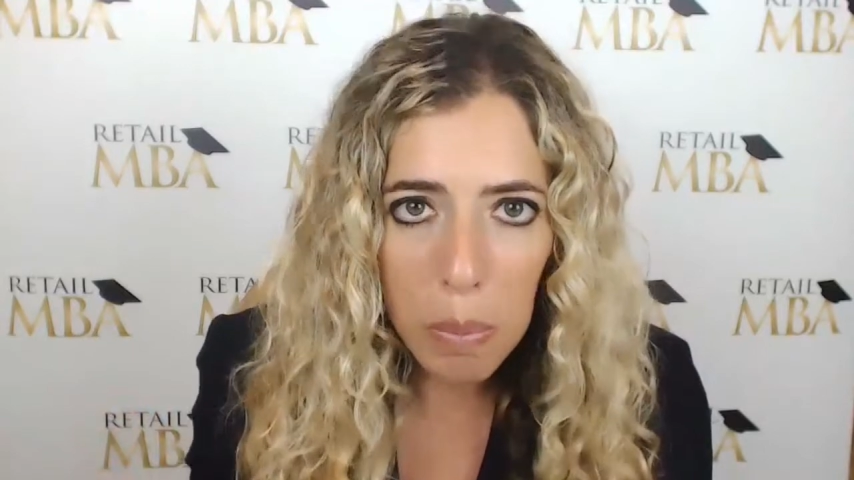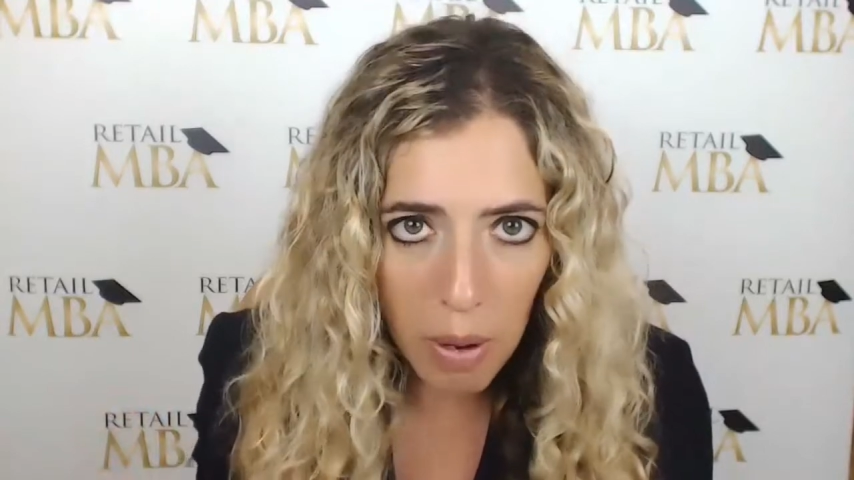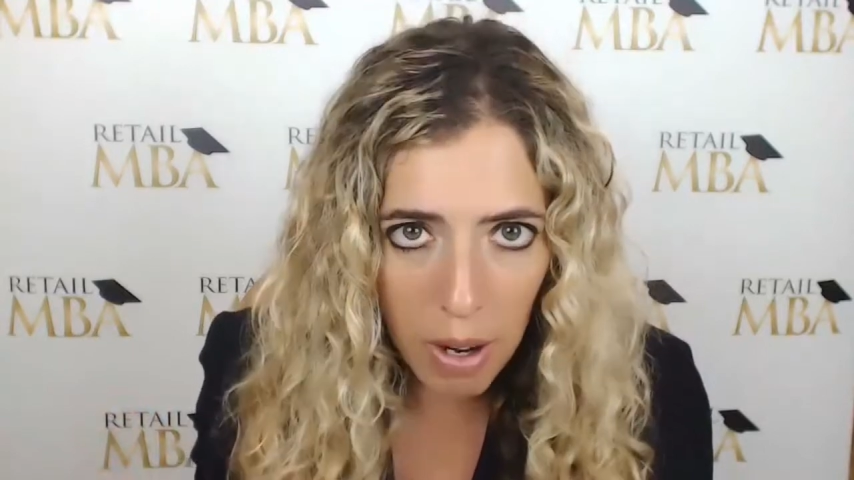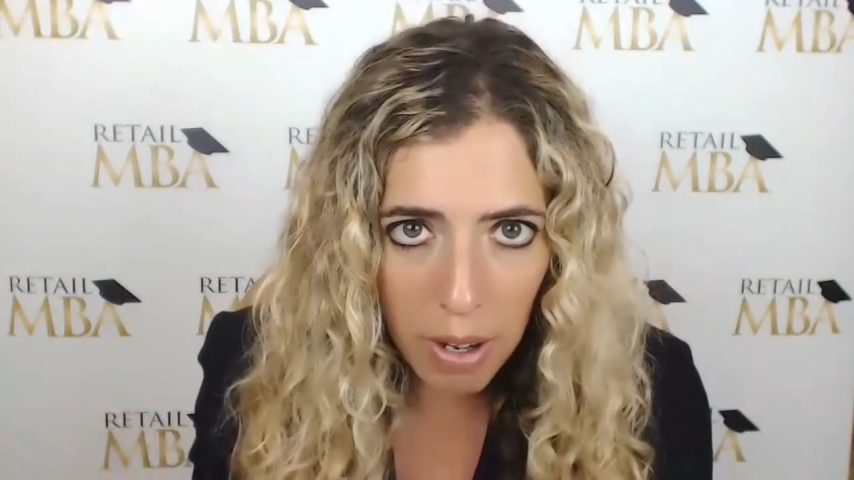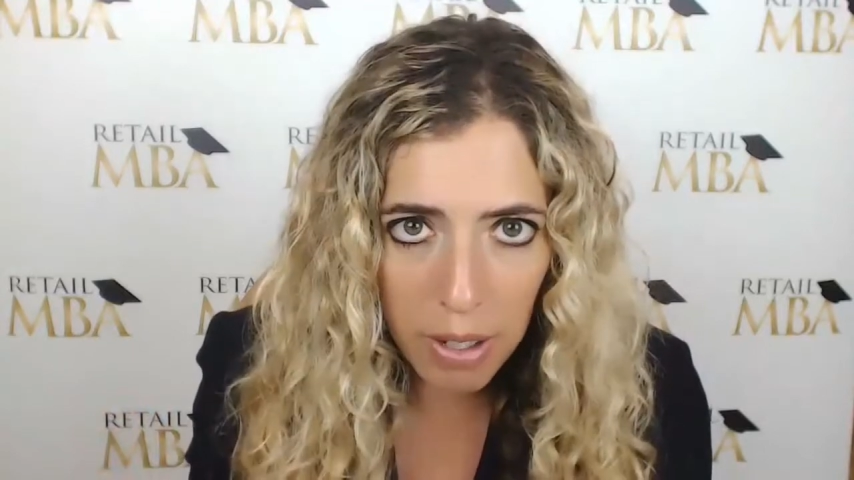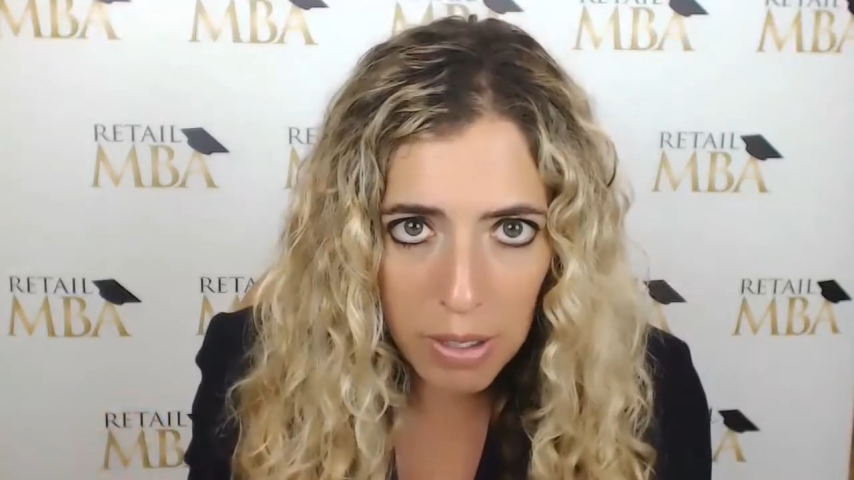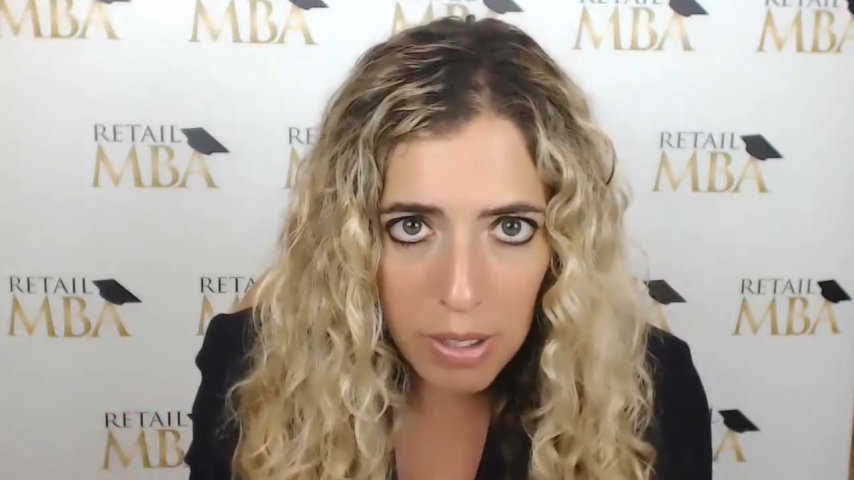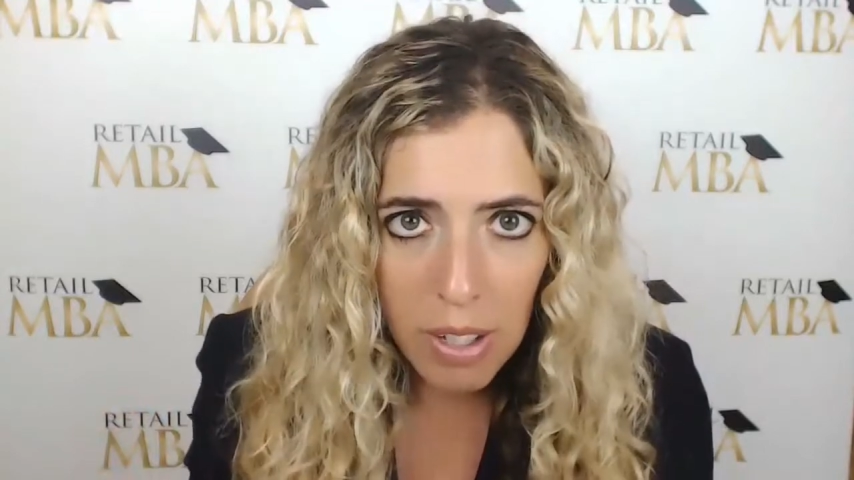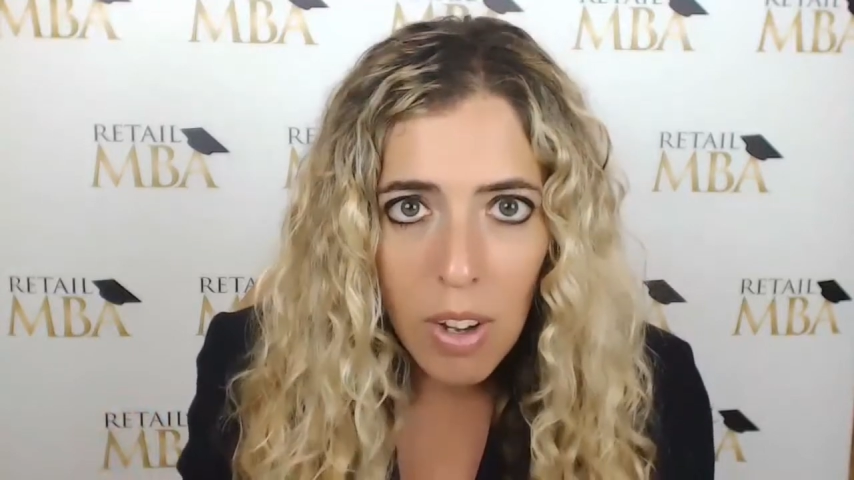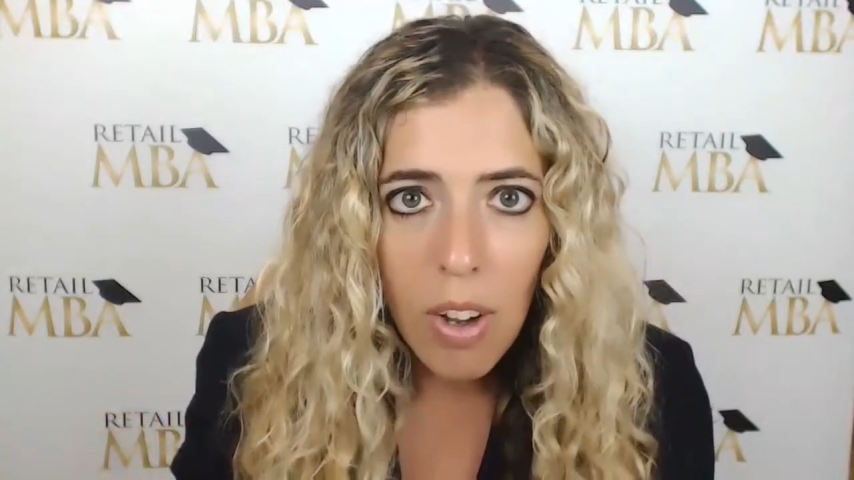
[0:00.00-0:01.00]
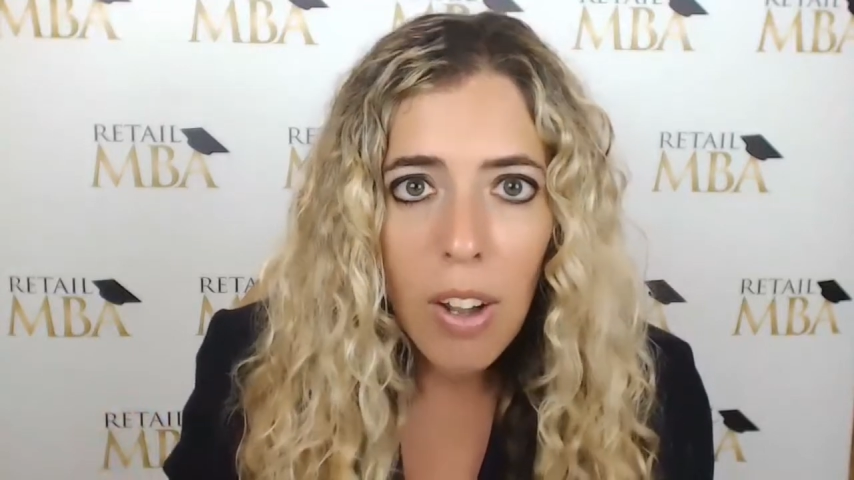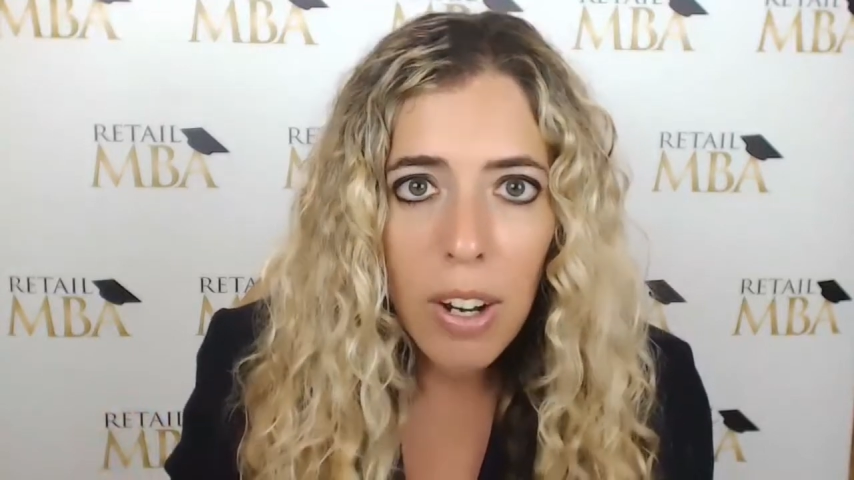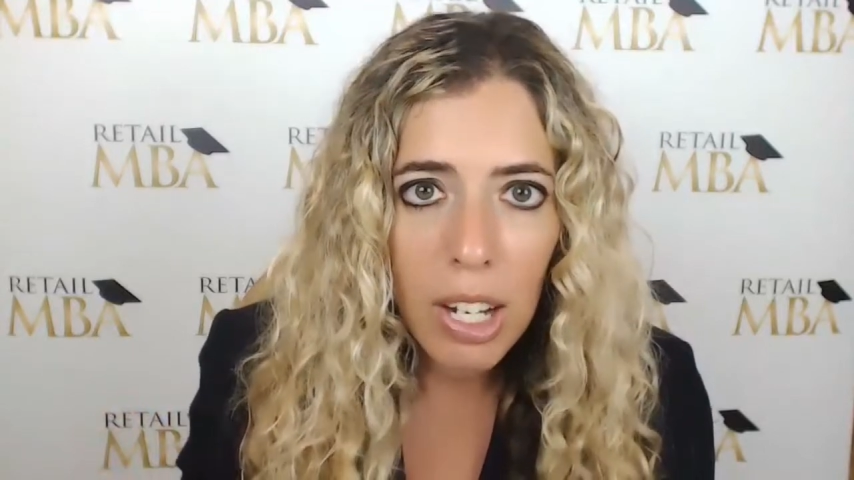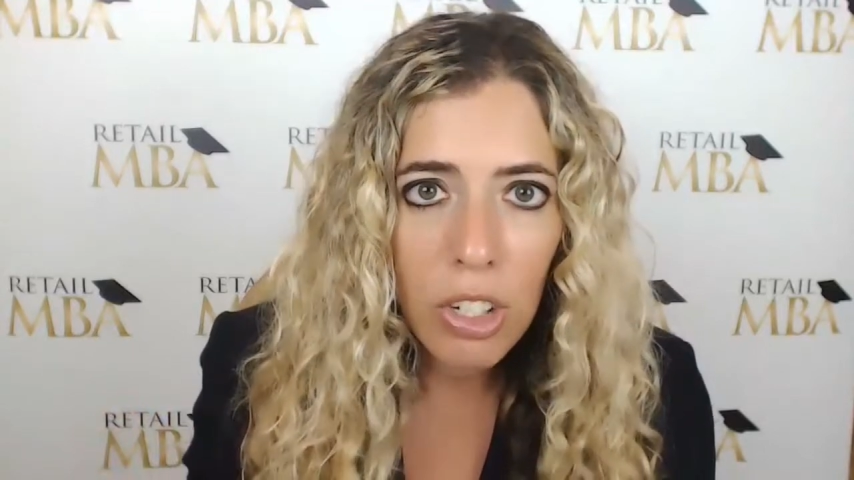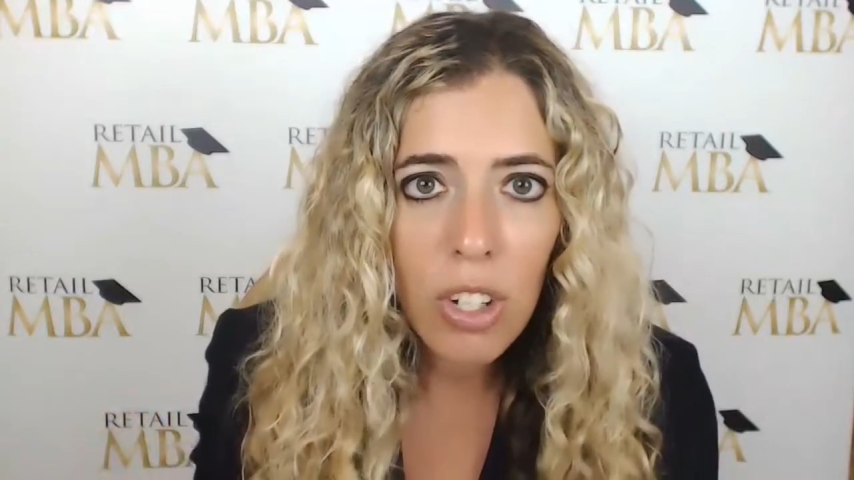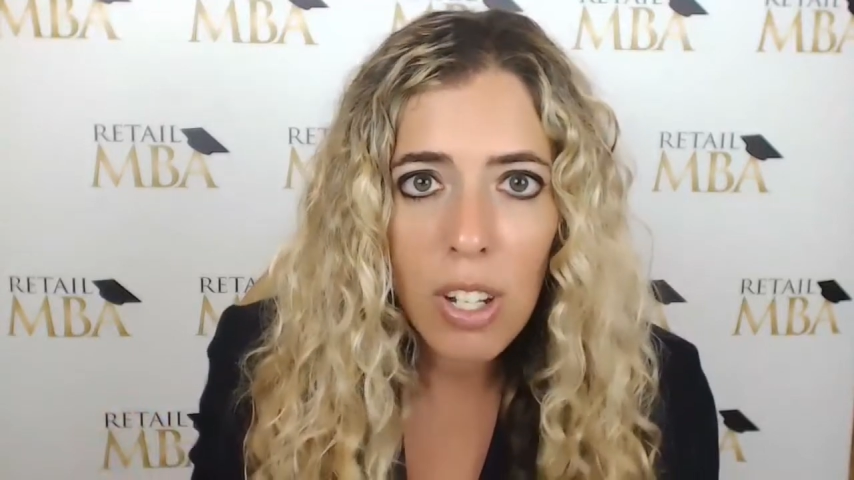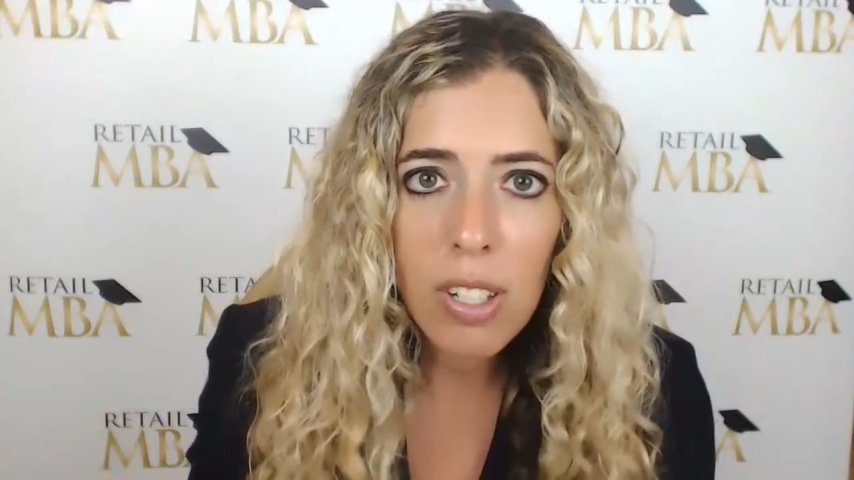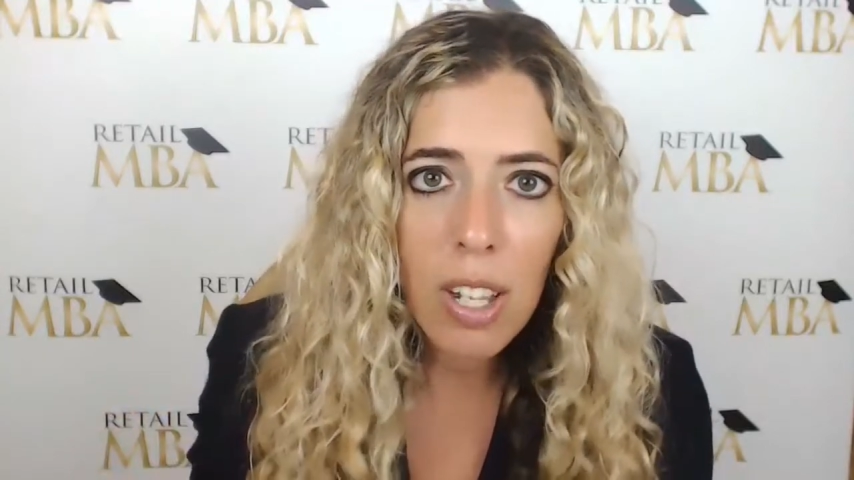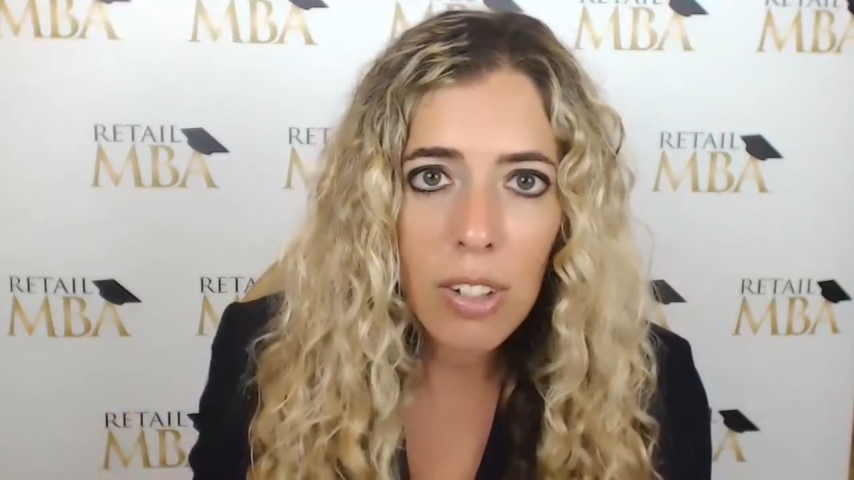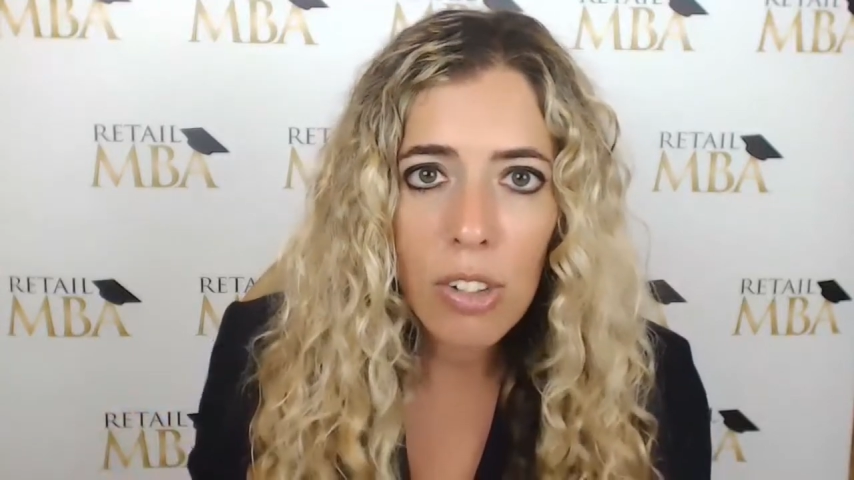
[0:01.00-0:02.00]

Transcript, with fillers: products on HSN.